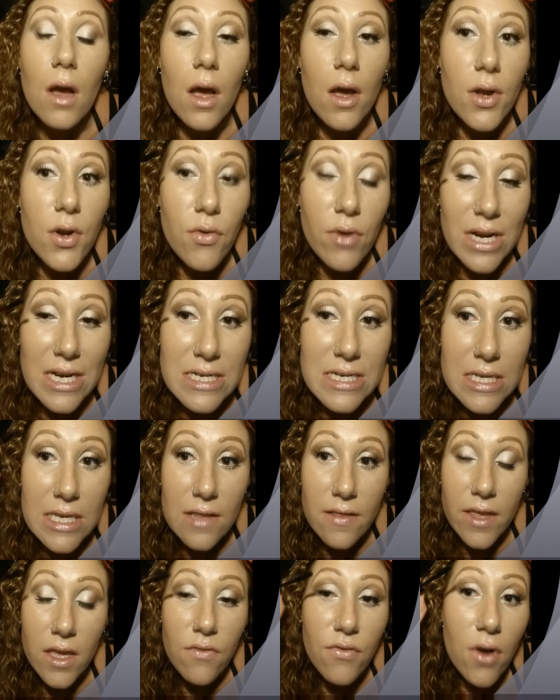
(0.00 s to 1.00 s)
green tea
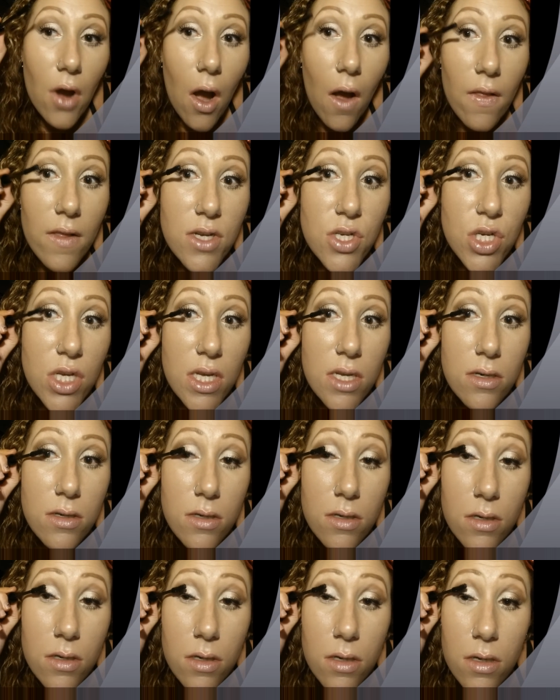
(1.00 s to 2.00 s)
leaf
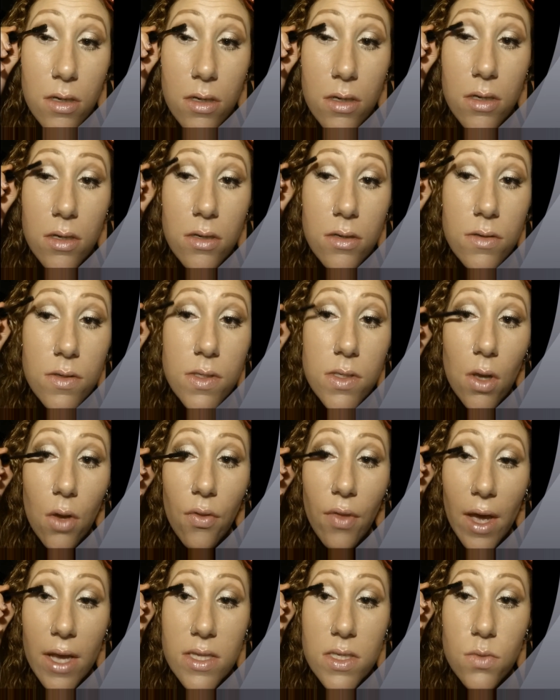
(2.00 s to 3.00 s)
collagen. So
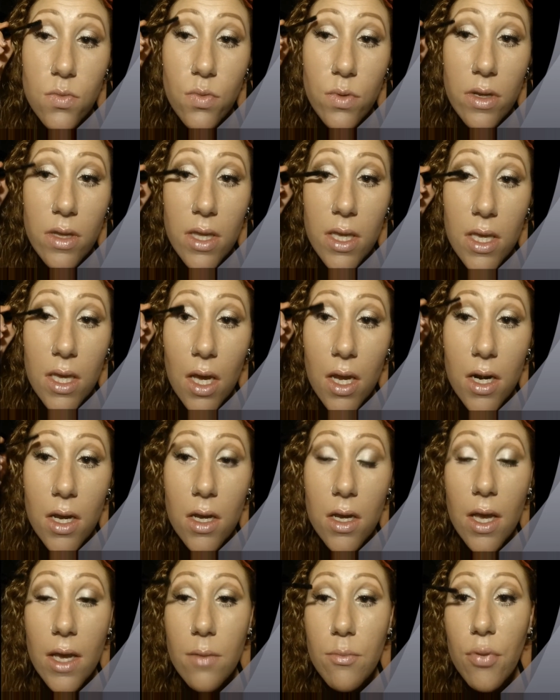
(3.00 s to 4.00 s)
that's really
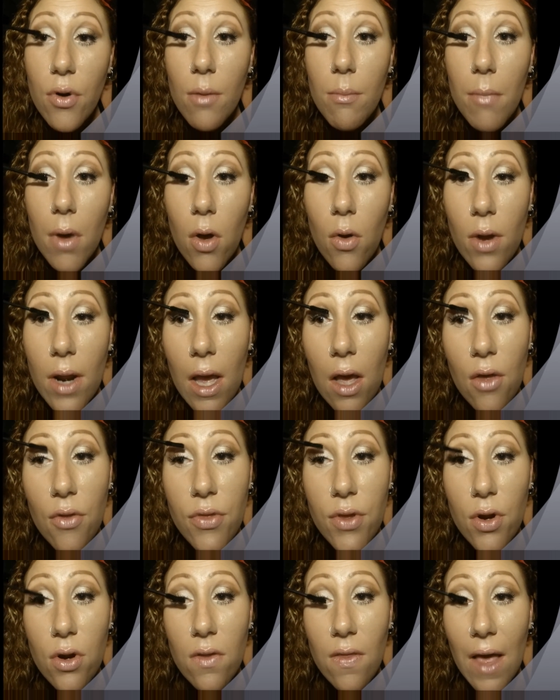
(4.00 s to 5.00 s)
gonna promote
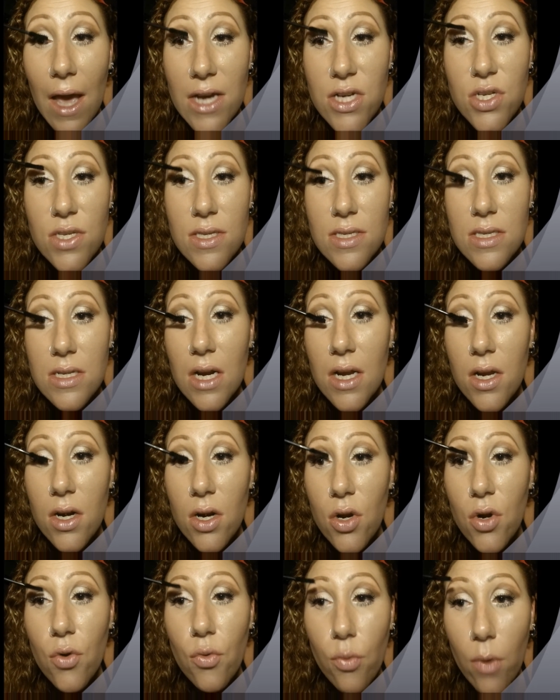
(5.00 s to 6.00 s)
healthier lashes. It's not
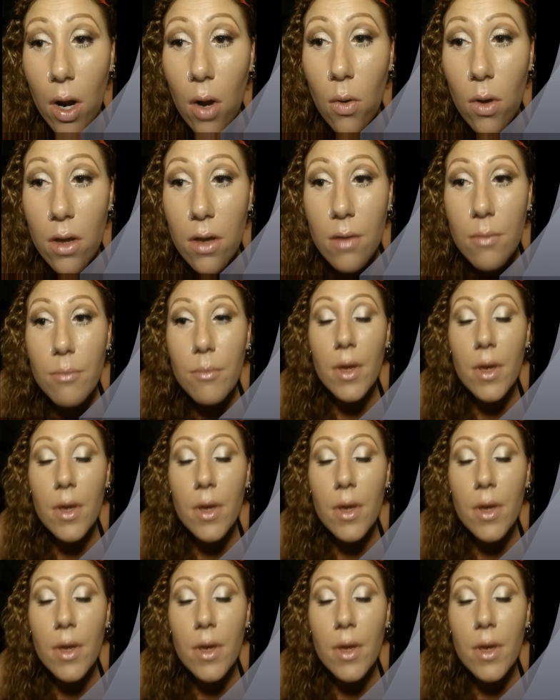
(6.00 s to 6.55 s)
gonna grow them,